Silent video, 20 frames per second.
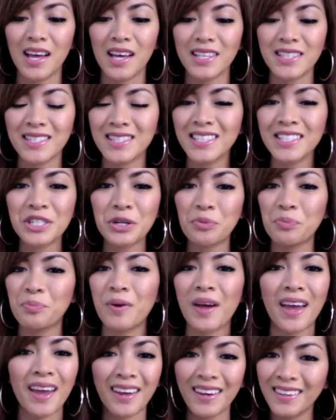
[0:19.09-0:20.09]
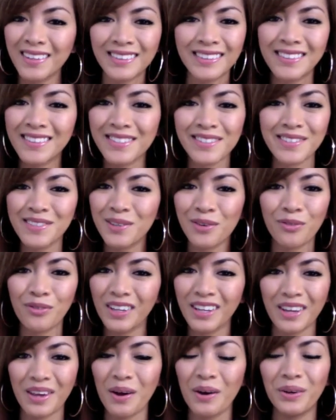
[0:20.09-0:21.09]
such a pain to do
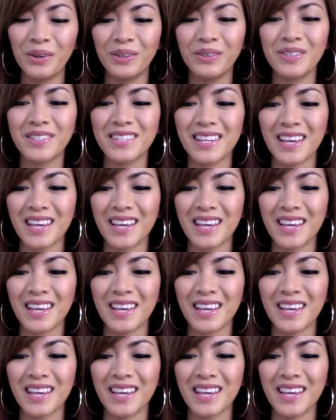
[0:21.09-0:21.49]
videos.